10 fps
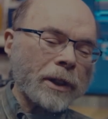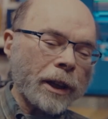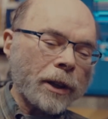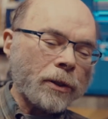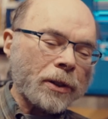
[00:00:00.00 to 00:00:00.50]
8
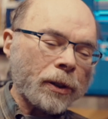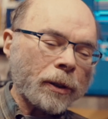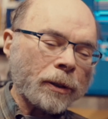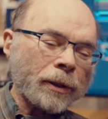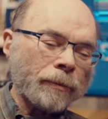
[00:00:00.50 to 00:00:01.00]
years
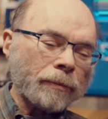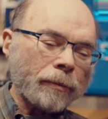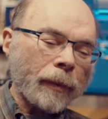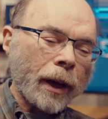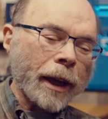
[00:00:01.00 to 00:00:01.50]
old,
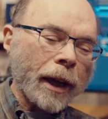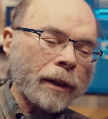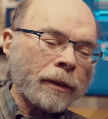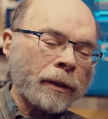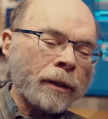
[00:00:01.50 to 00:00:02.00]
I
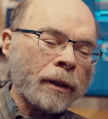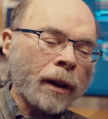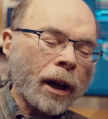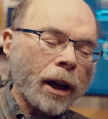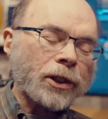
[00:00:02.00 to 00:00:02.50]
had
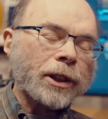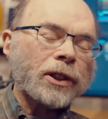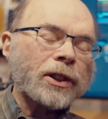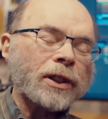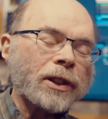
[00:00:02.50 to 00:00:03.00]

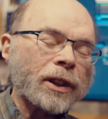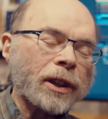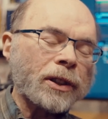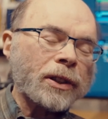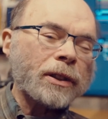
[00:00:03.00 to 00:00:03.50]
Hodgkin's
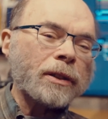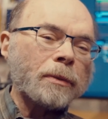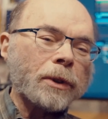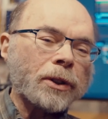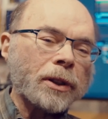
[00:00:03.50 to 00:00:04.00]
disease,
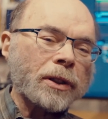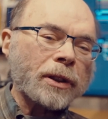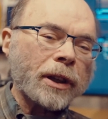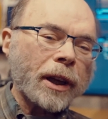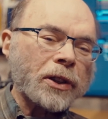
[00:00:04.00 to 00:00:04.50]
which is
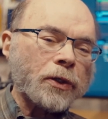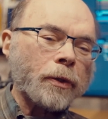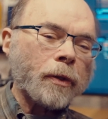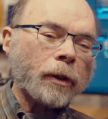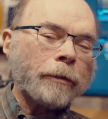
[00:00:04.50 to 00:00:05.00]
cancer
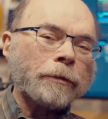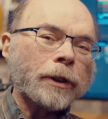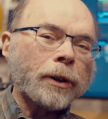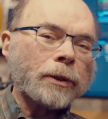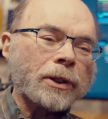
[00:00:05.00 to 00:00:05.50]
of the lymph
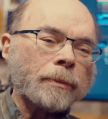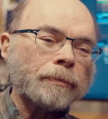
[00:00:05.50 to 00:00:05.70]
nodes.